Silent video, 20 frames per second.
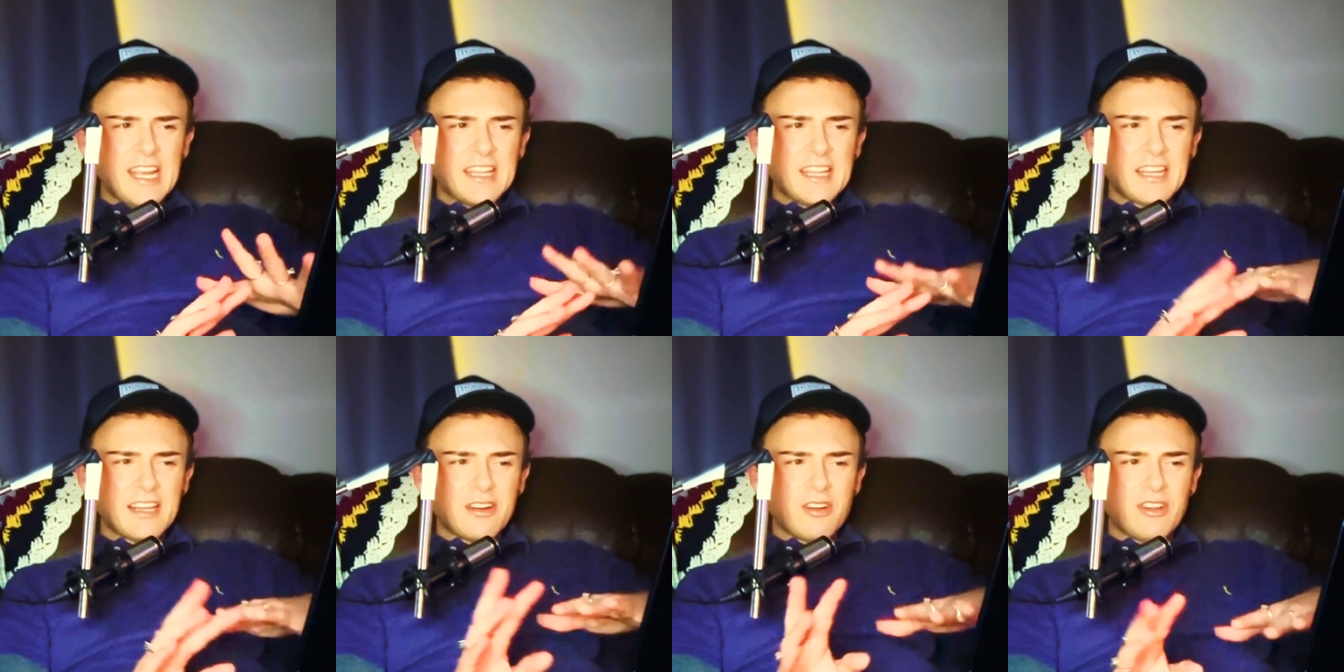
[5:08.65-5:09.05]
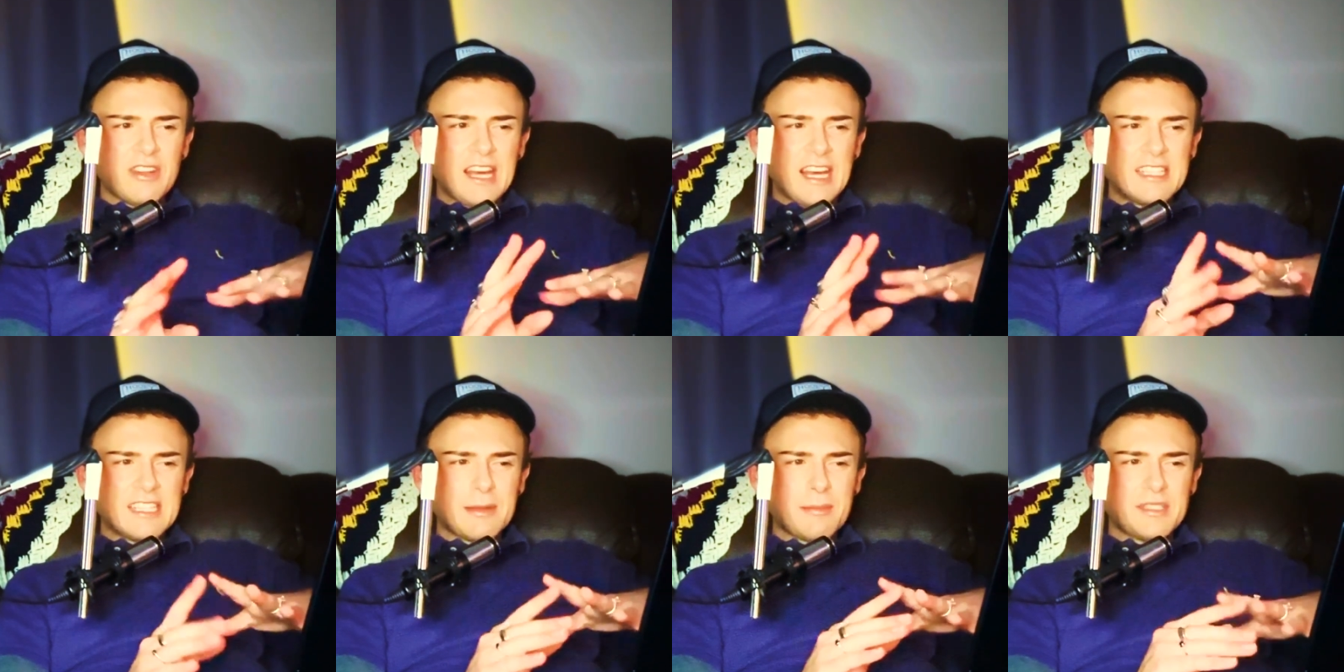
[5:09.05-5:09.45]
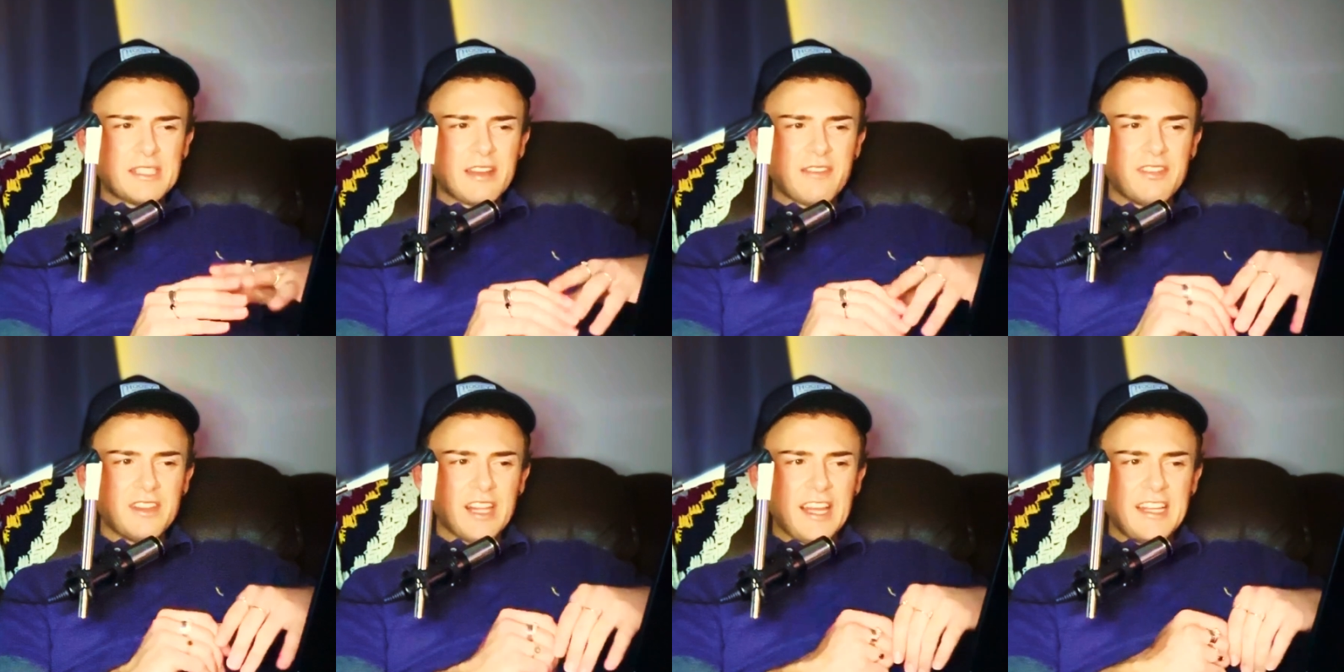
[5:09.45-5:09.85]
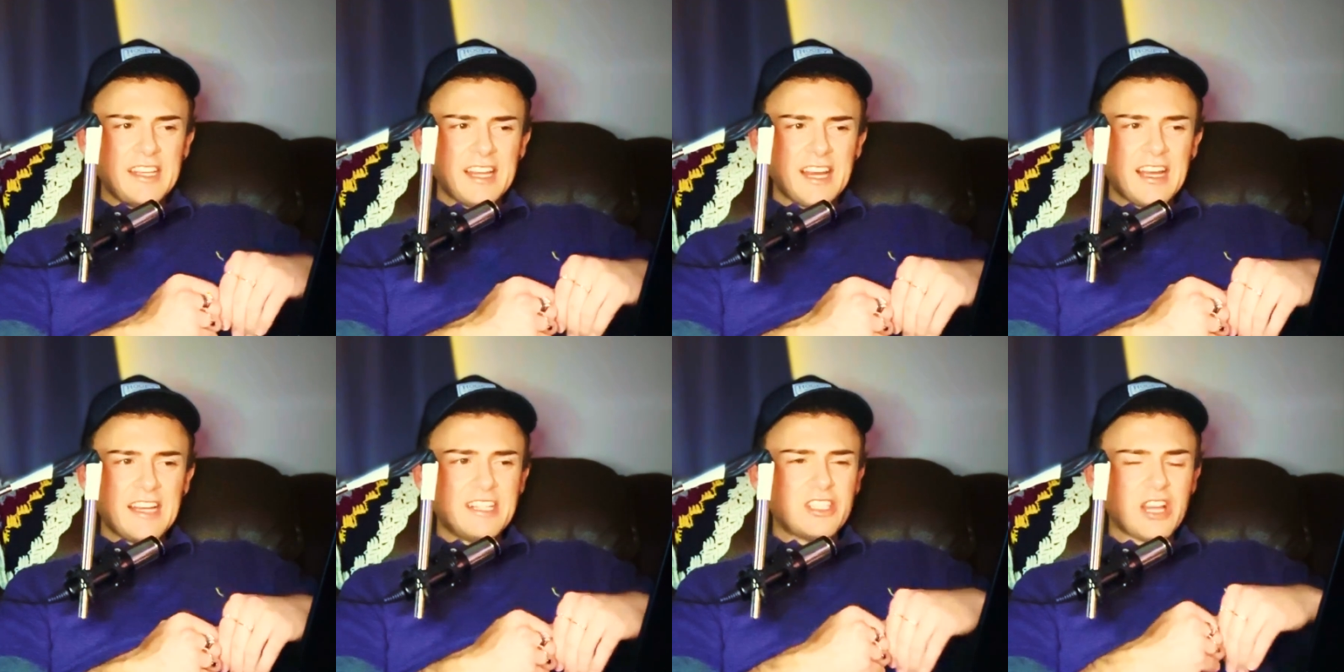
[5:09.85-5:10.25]
Like, and all that type of stuff. Late
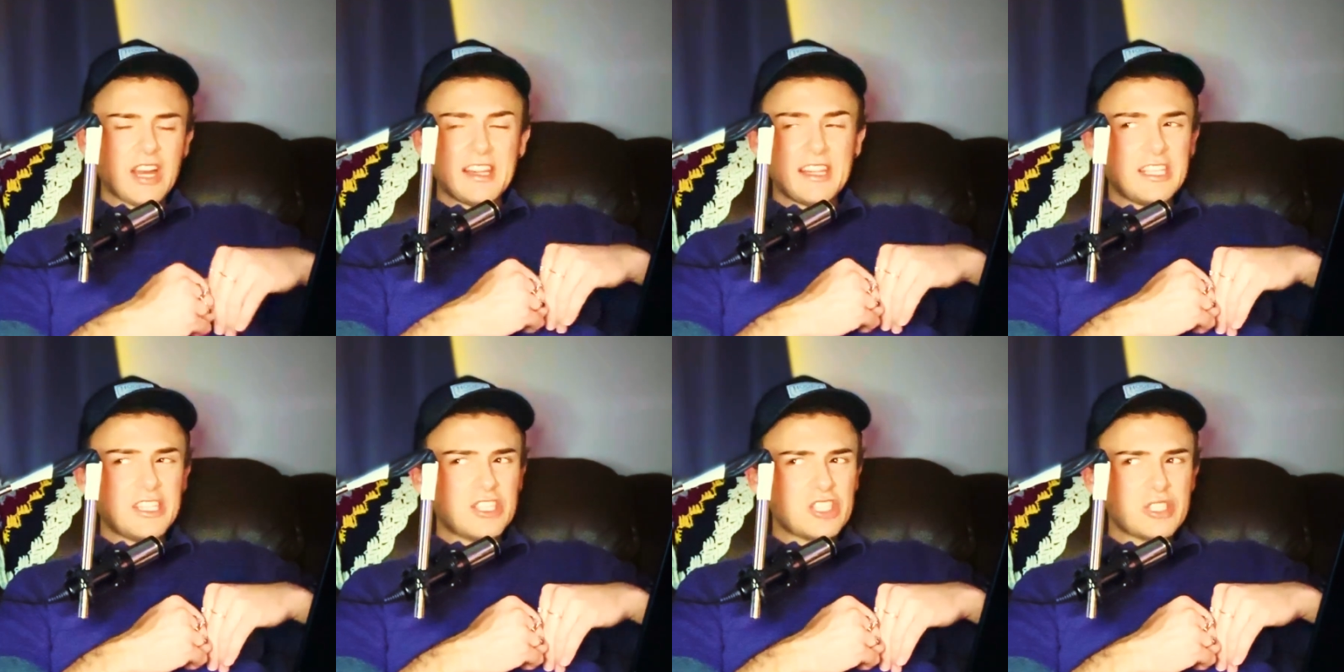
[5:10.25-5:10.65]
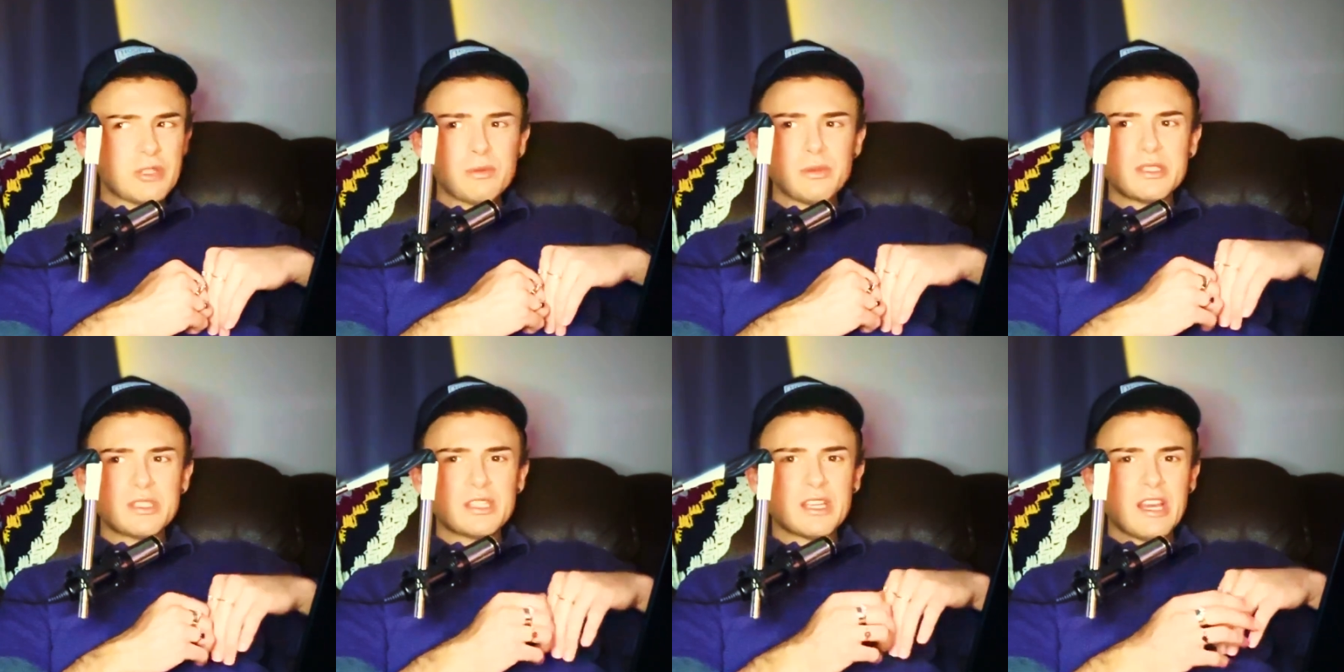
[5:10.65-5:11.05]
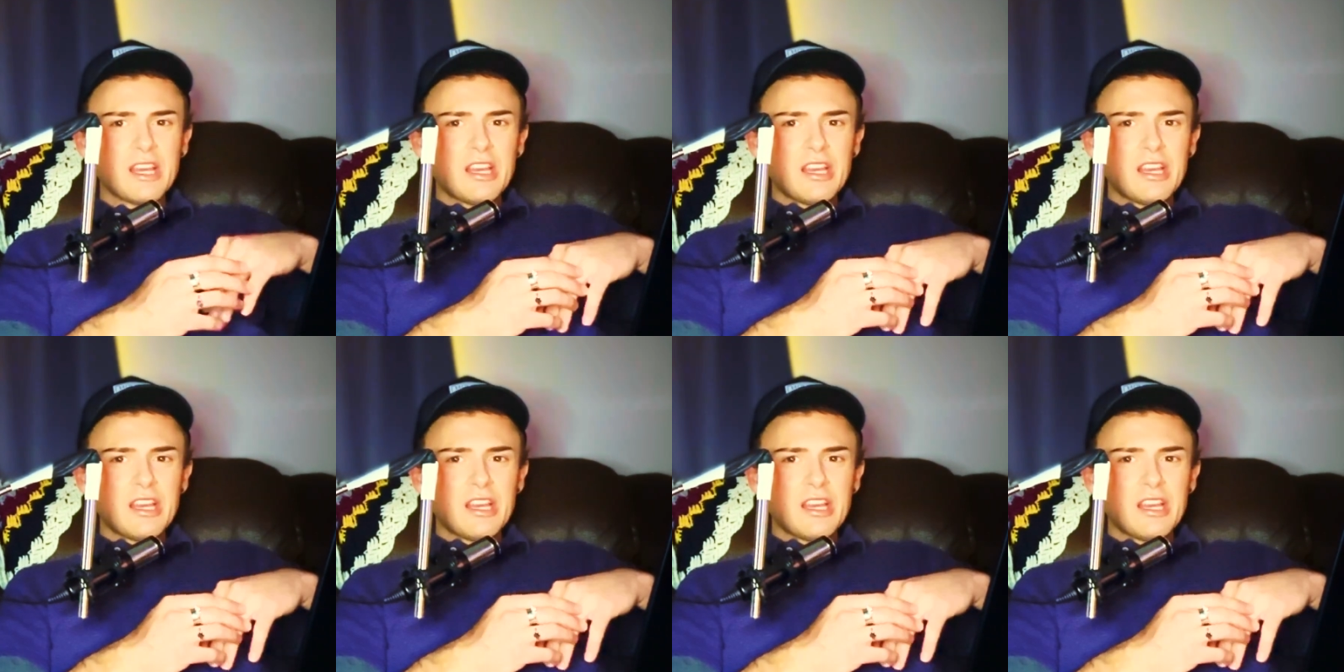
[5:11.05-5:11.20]
night. I think she was,